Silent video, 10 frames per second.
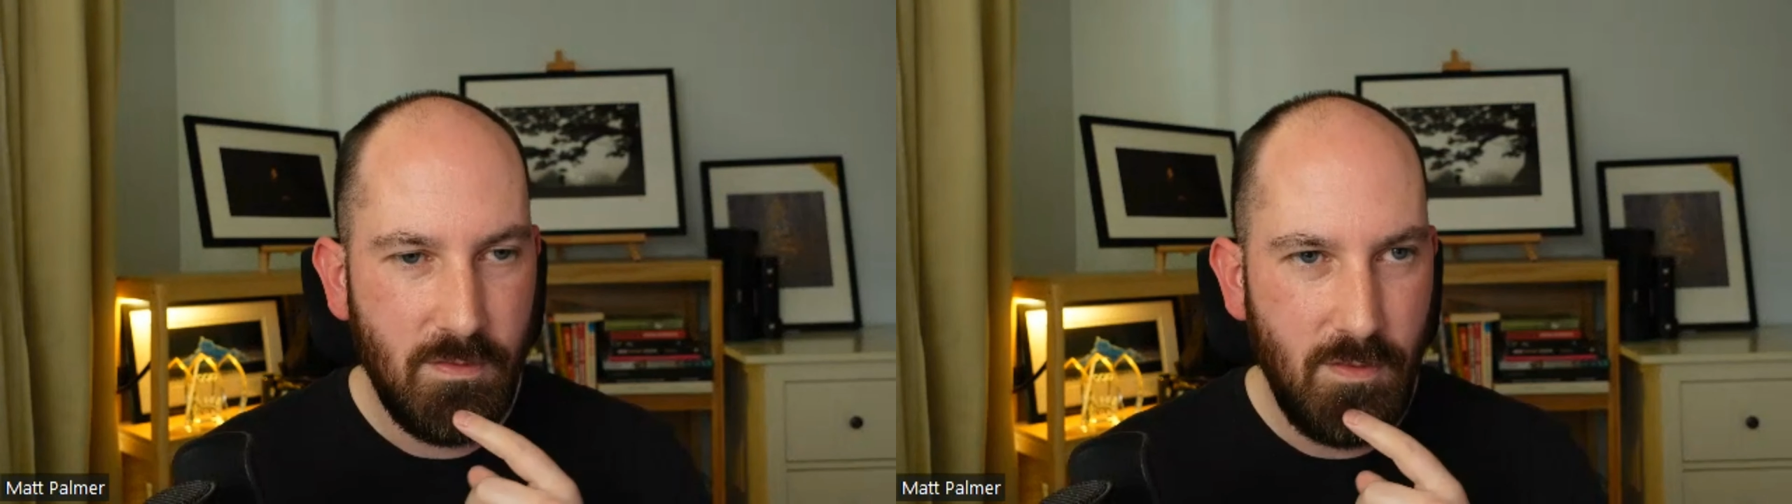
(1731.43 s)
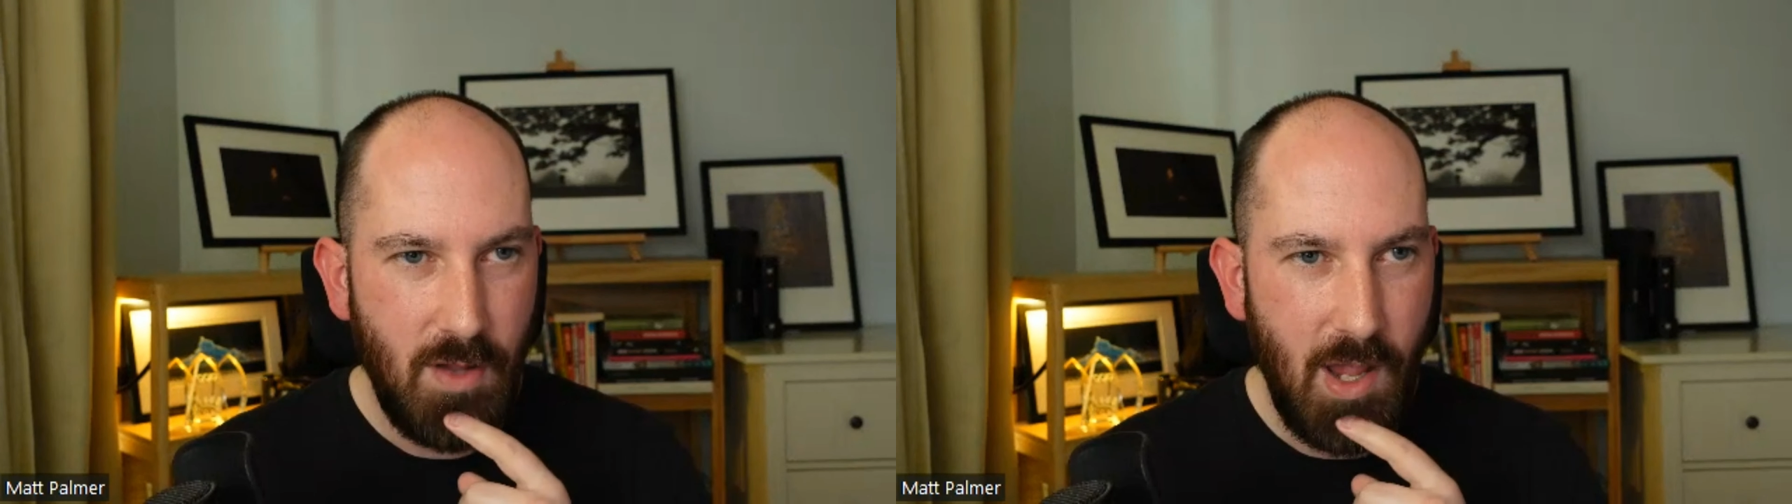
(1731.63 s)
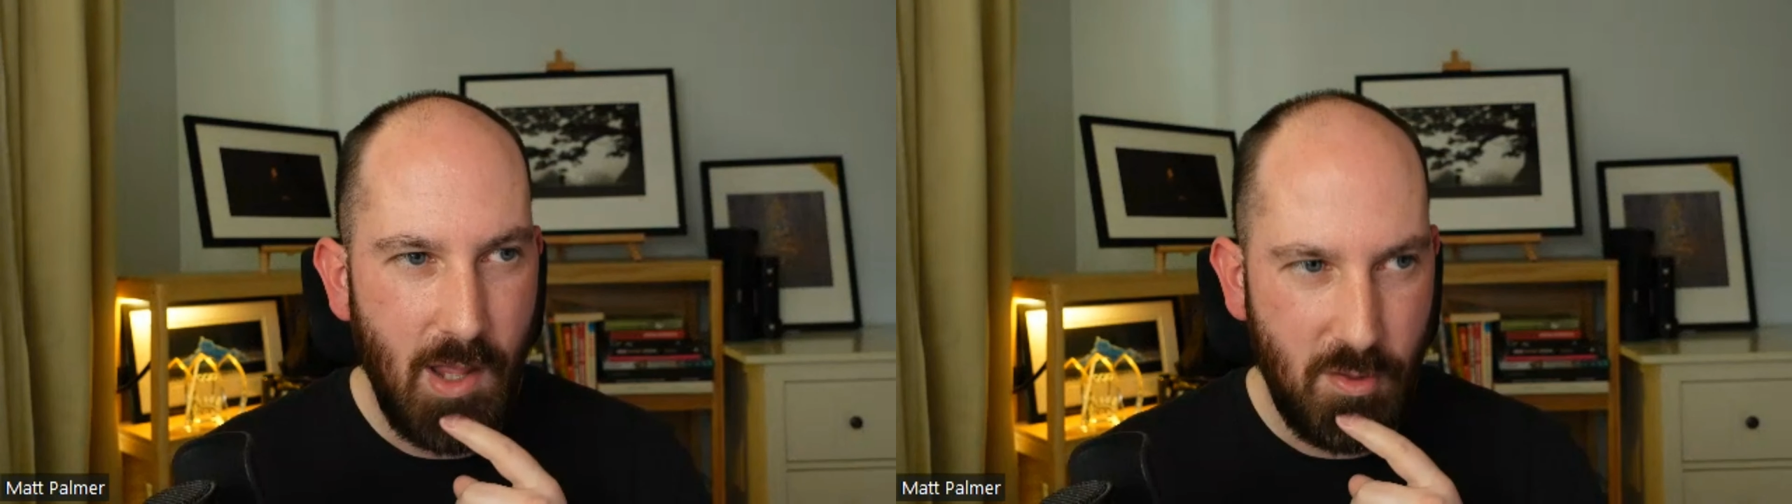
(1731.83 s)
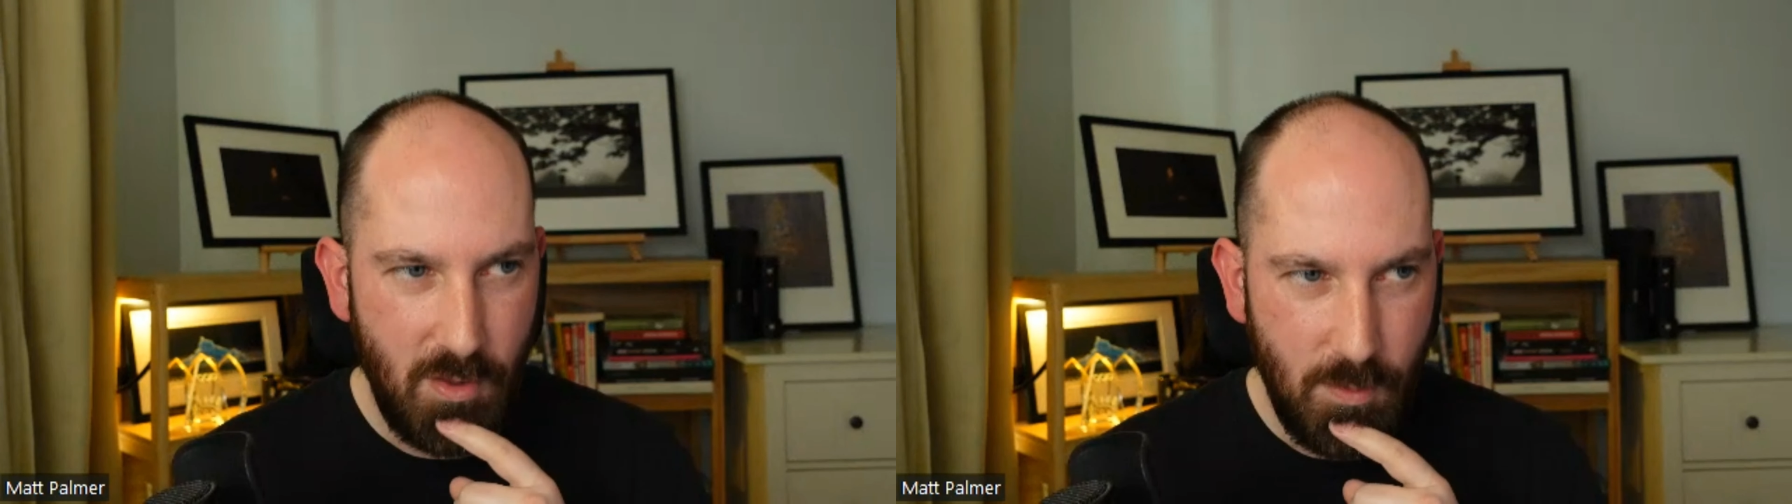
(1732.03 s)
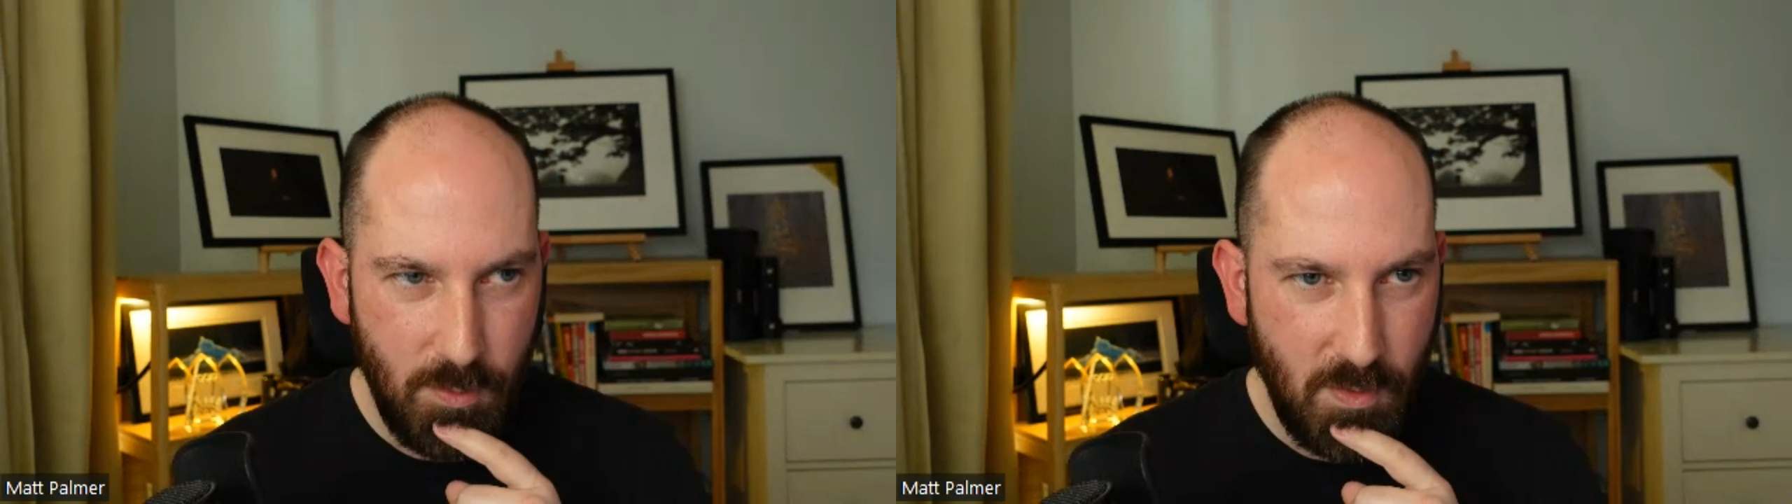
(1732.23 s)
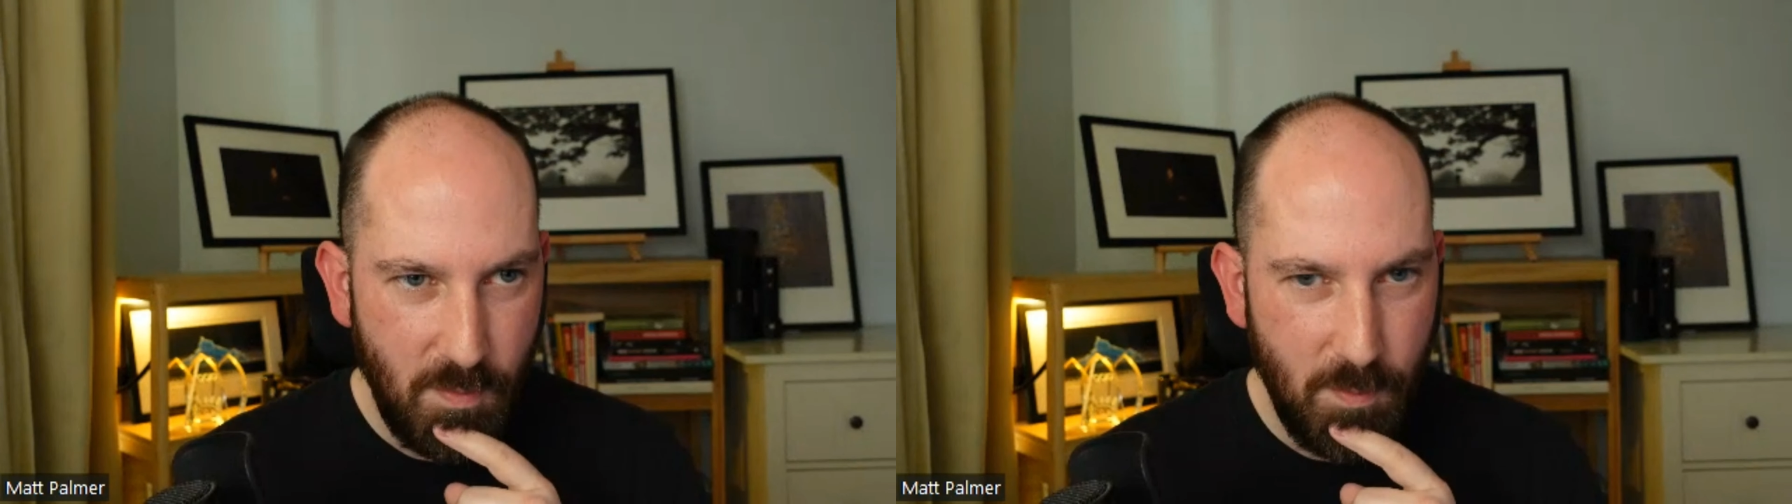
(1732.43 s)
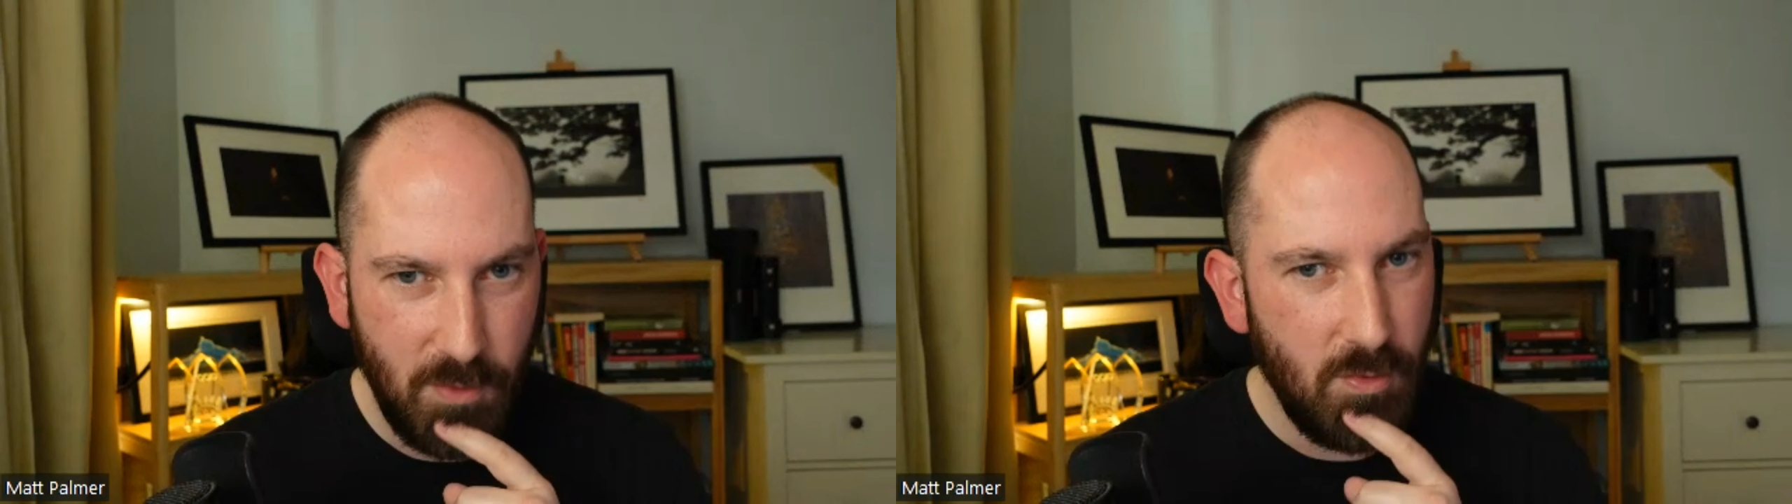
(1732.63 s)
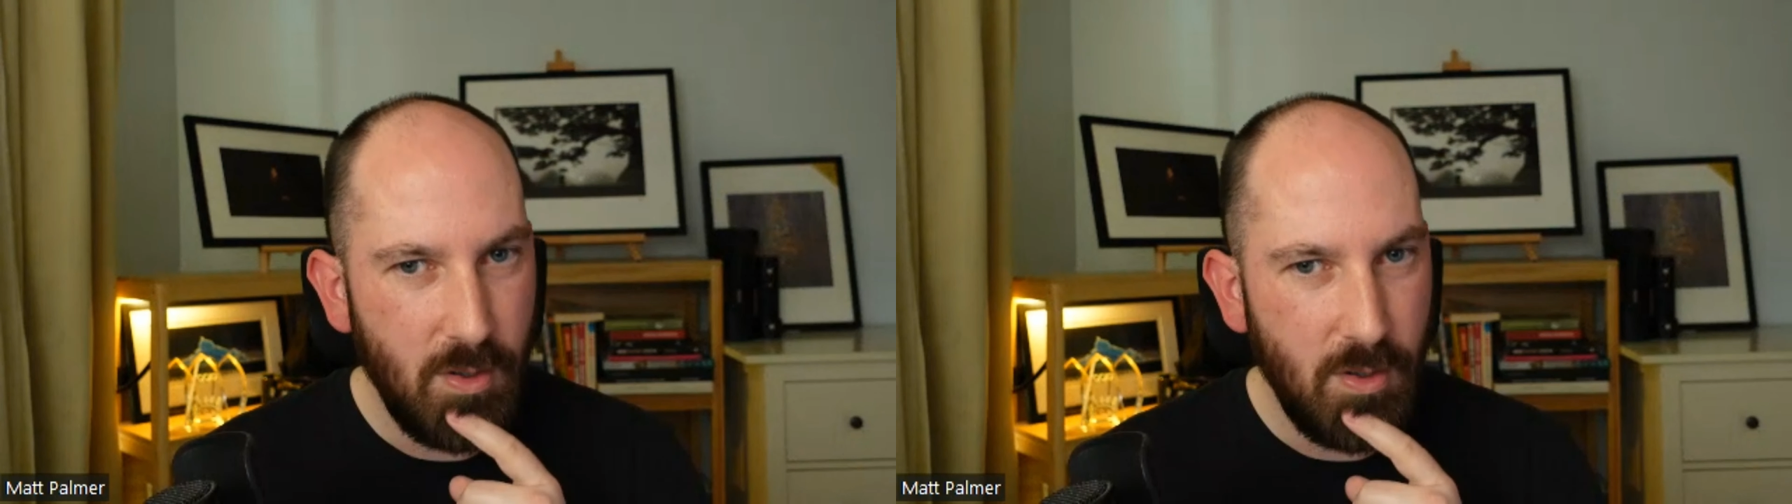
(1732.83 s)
how she would respond to it.